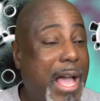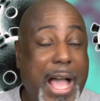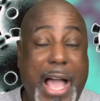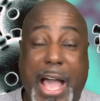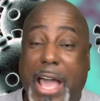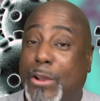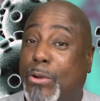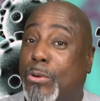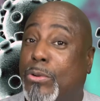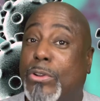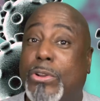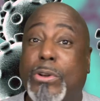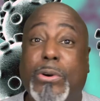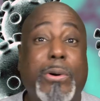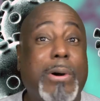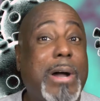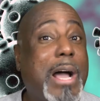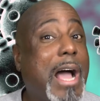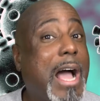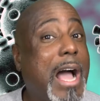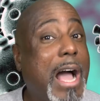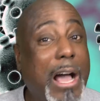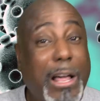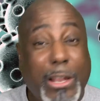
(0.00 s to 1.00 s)
I don't know
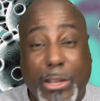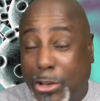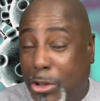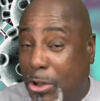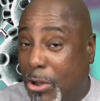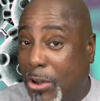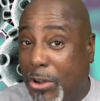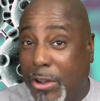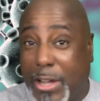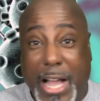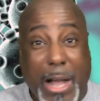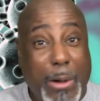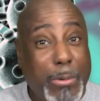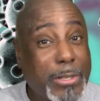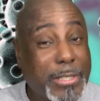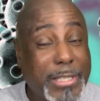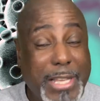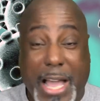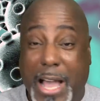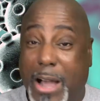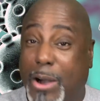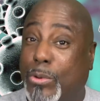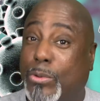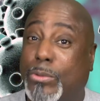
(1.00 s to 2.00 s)
how long I was
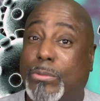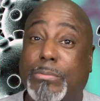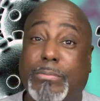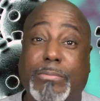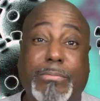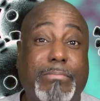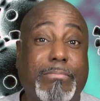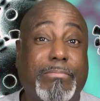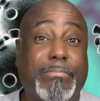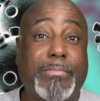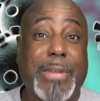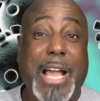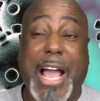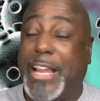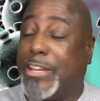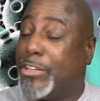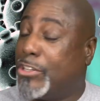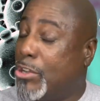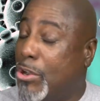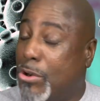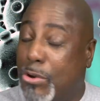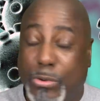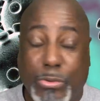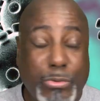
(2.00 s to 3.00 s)
out. I
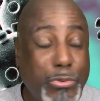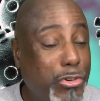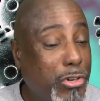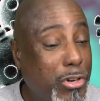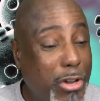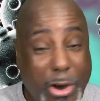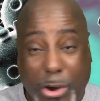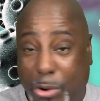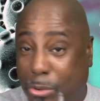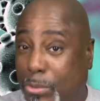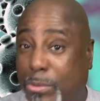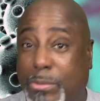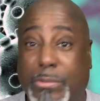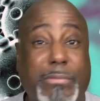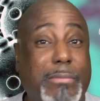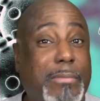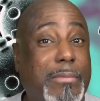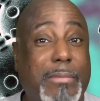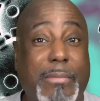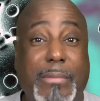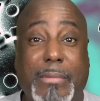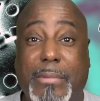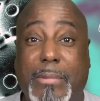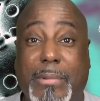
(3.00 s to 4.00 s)
don't know.
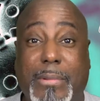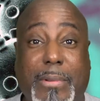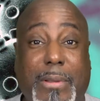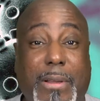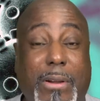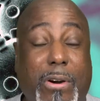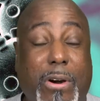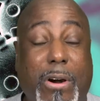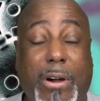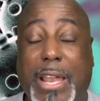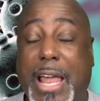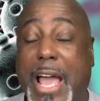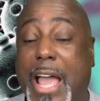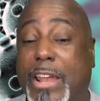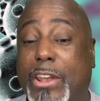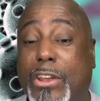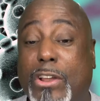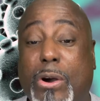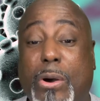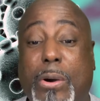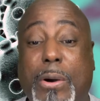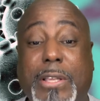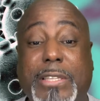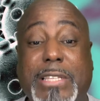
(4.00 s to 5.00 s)
All I
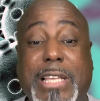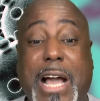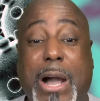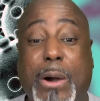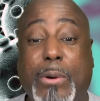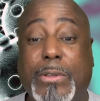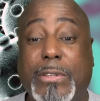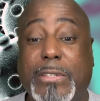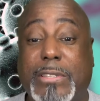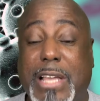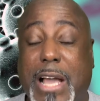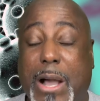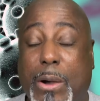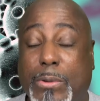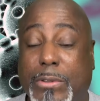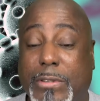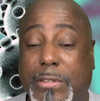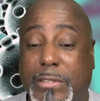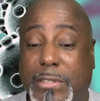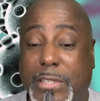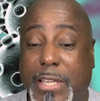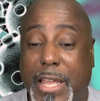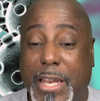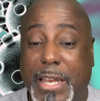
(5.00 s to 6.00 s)
know is I was I was
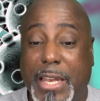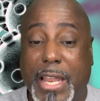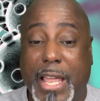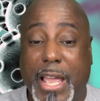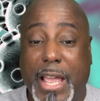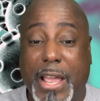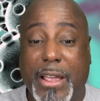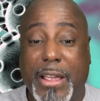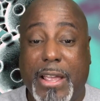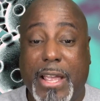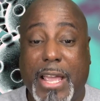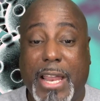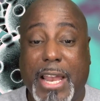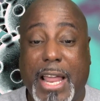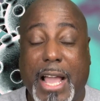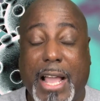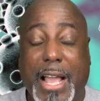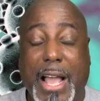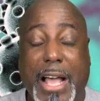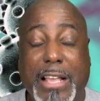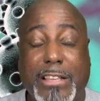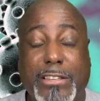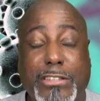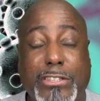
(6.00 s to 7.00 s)
sitting there, and I
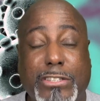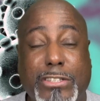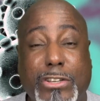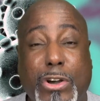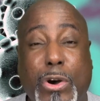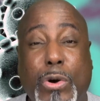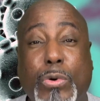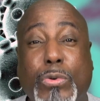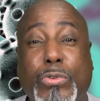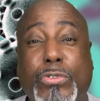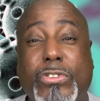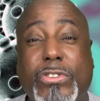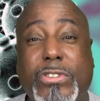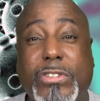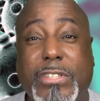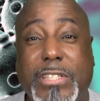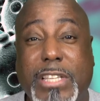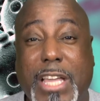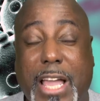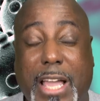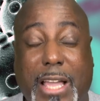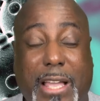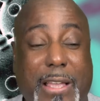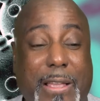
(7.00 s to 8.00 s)
got so
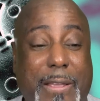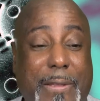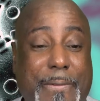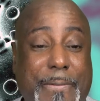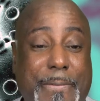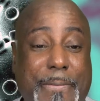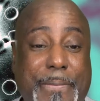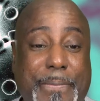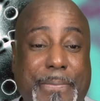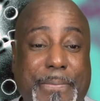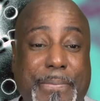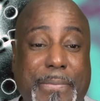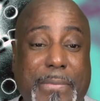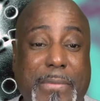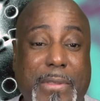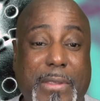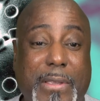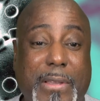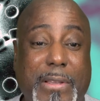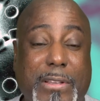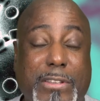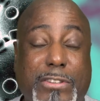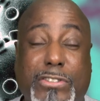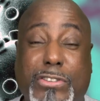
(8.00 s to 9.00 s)
sick,
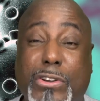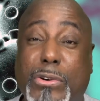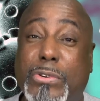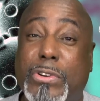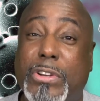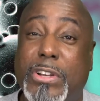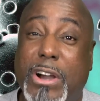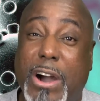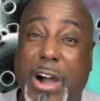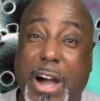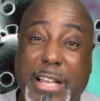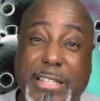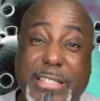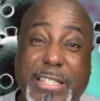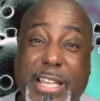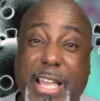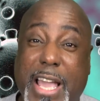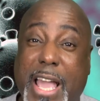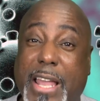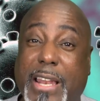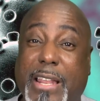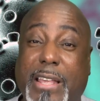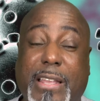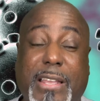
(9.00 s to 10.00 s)
so
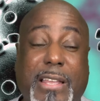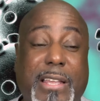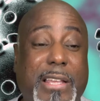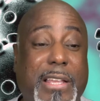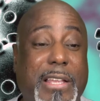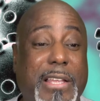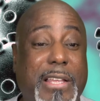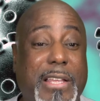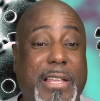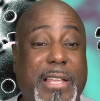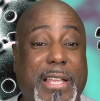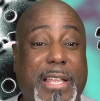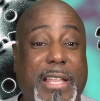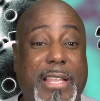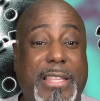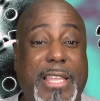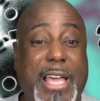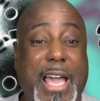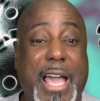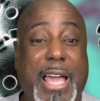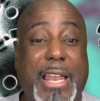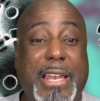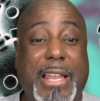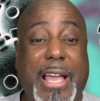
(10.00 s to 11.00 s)
nauseated,
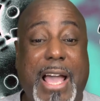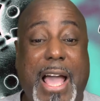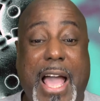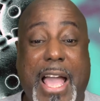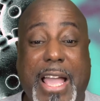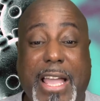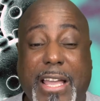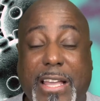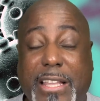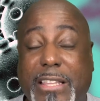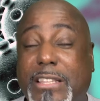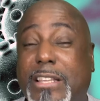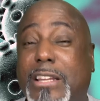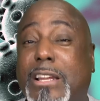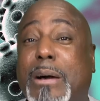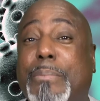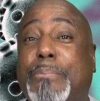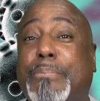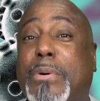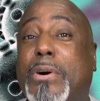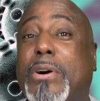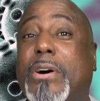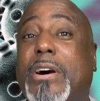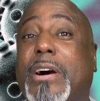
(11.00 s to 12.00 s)
that I ended
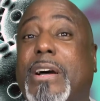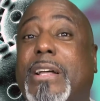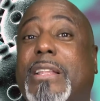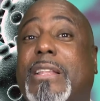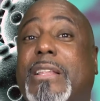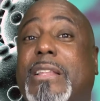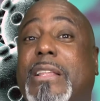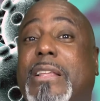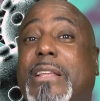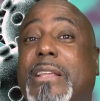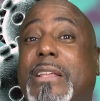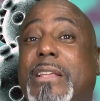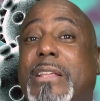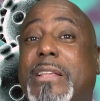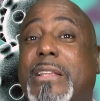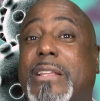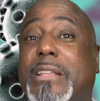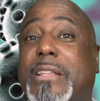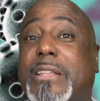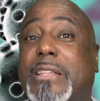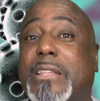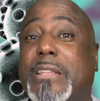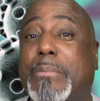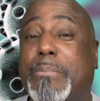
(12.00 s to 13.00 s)
up on
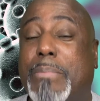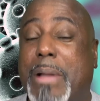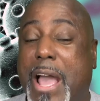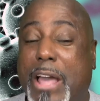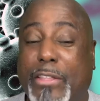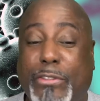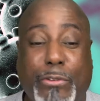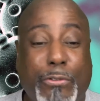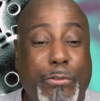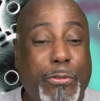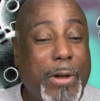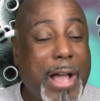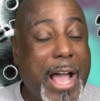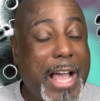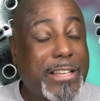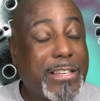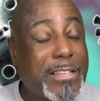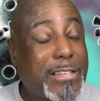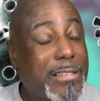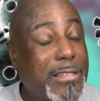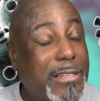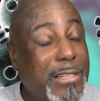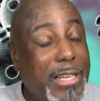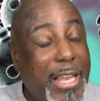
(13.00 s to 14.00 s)
the bathroom floor. I
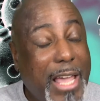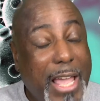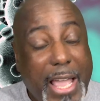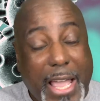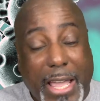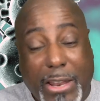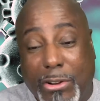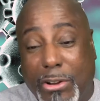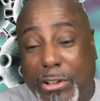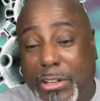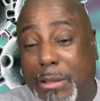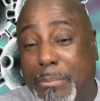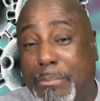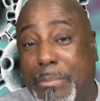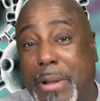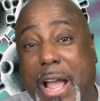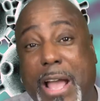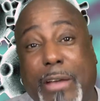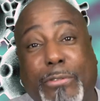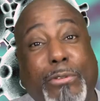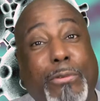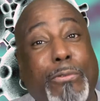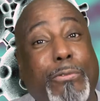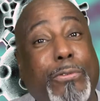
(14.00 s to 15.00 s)
just laid on the
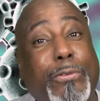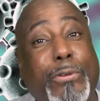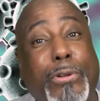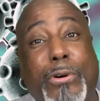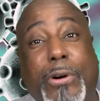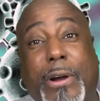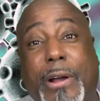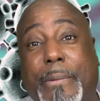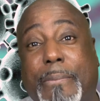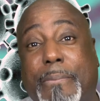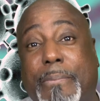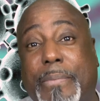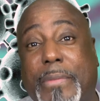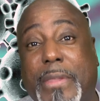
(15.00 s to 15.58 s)
bathroom floor.